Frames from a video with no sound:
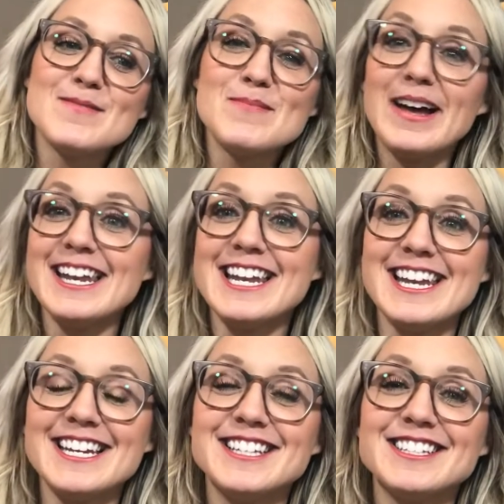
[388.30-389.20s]
but
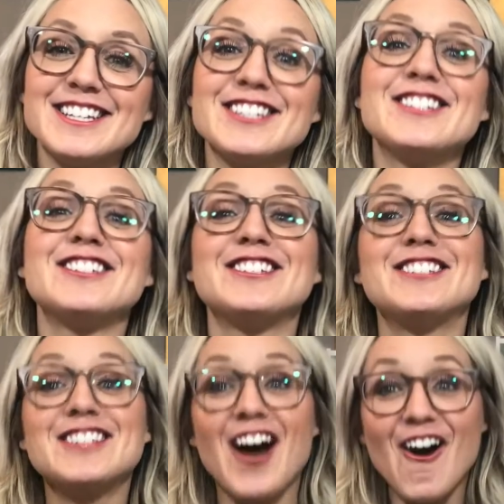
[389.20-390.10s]
it is
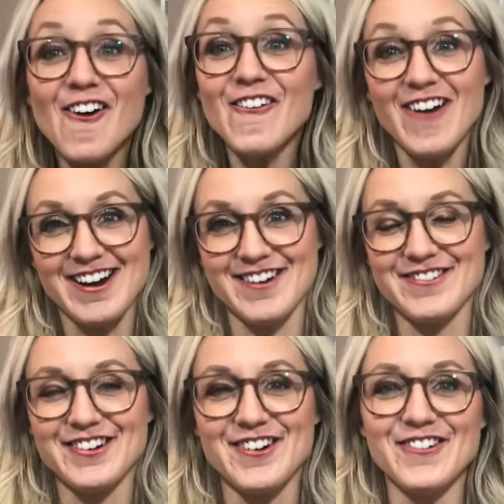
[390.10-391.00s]
so
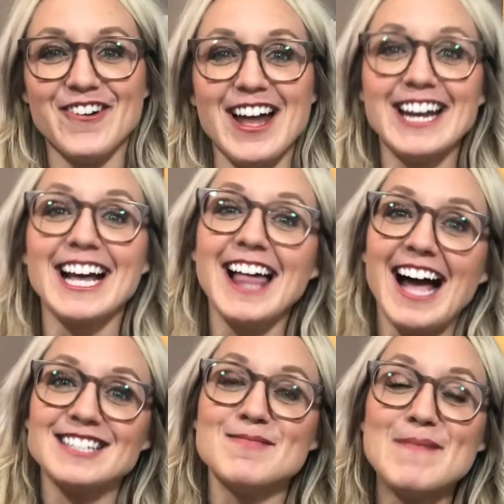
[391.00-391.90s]
wonderful when a
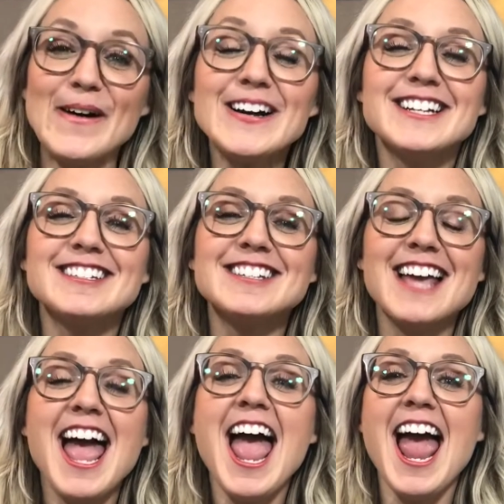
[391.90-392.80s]
class books
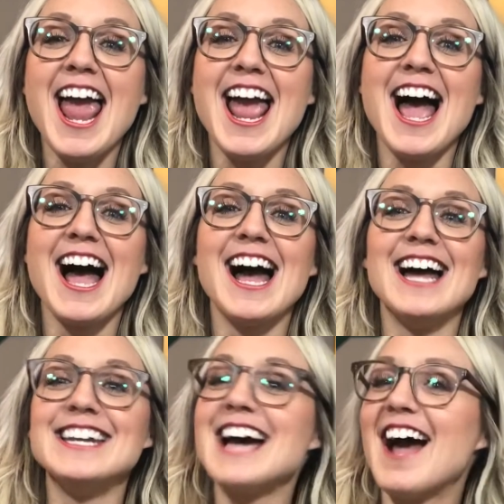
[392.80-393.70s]

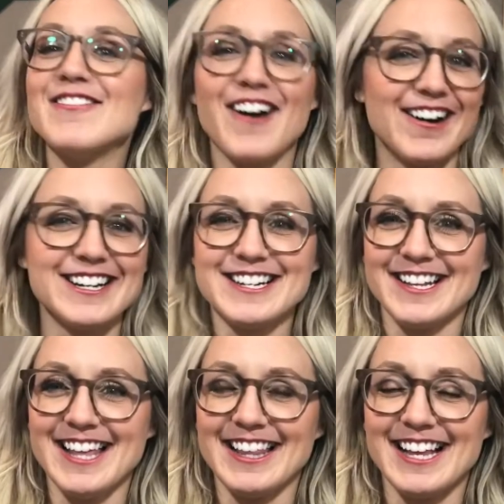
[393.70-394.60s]
and I've already
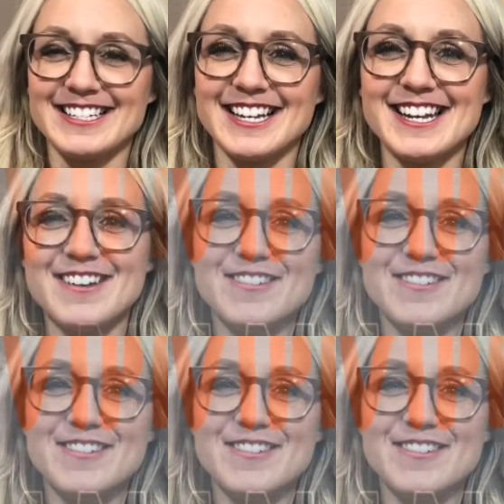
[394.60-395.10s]
taught that lesson.